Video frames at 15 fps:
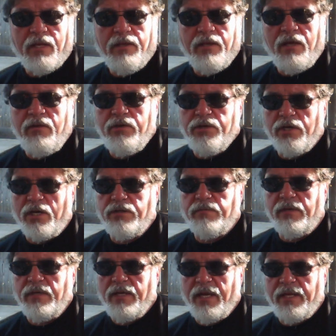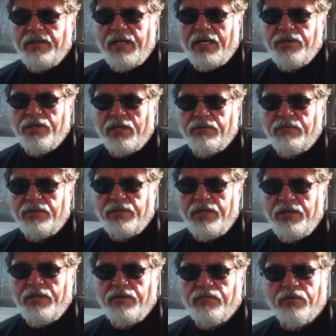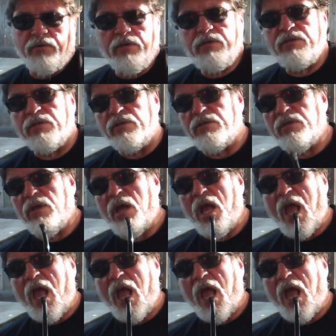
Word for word: The other judgment at that judgment seat is for Christians.